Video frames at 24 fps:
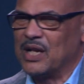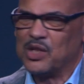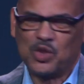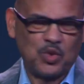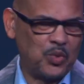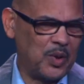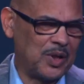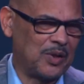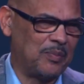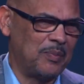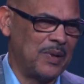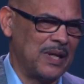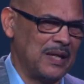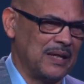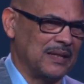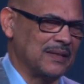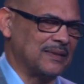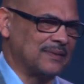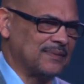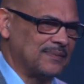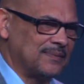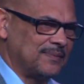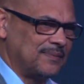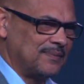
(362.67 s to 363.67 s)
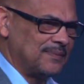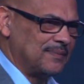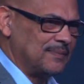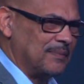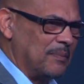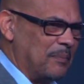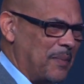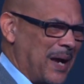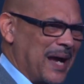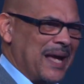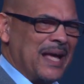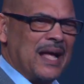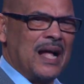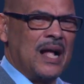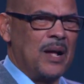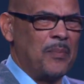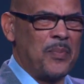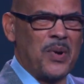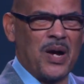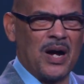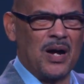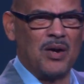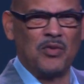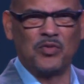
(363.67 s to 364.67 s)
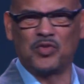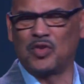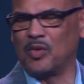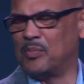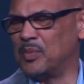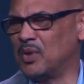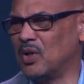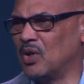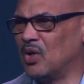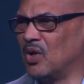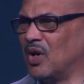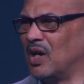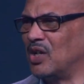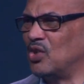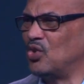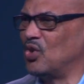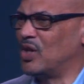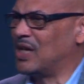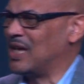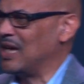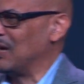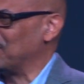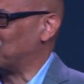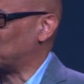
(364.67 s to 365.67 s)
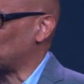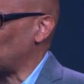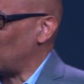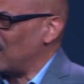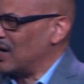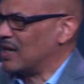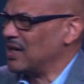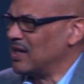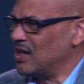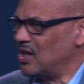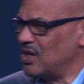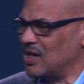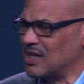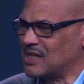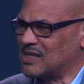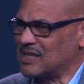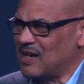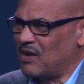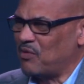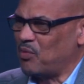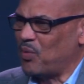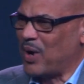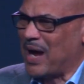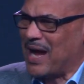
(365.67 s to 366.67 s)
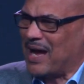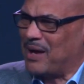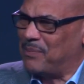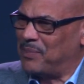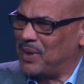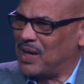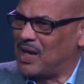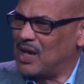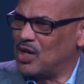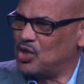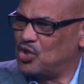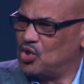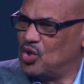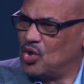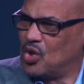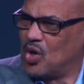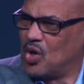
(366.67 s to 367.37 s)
is with me. My help comes from the Lord. You keep talking to yourself. Why? Because you're